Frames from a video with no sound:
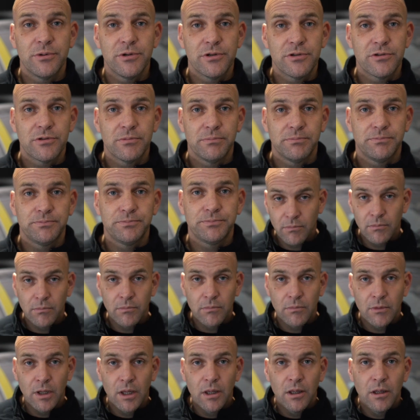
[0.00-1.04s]
us.
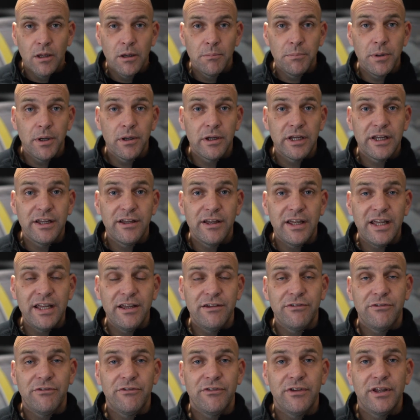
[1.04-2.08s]
But
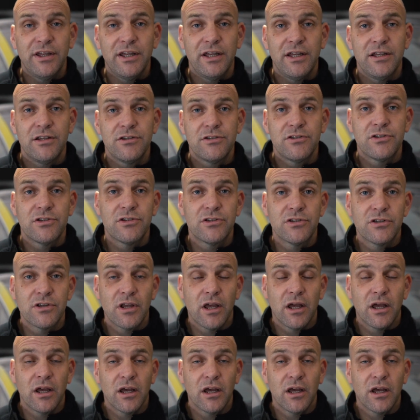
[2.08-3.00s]
if its